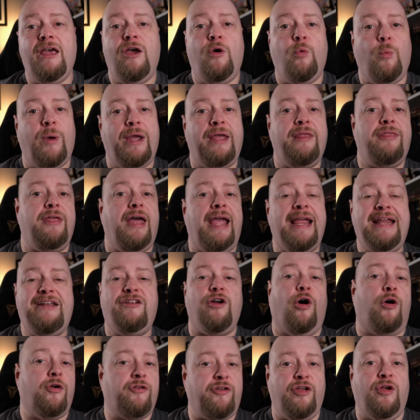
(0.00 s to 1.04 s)
with a
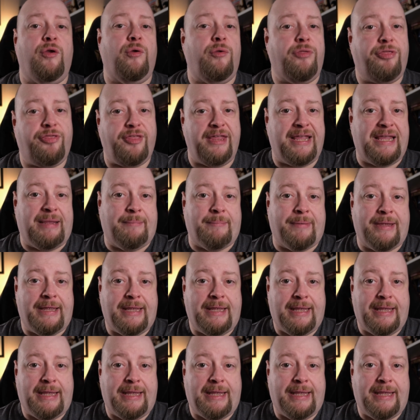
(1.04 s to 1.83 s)
Doctor Who theme.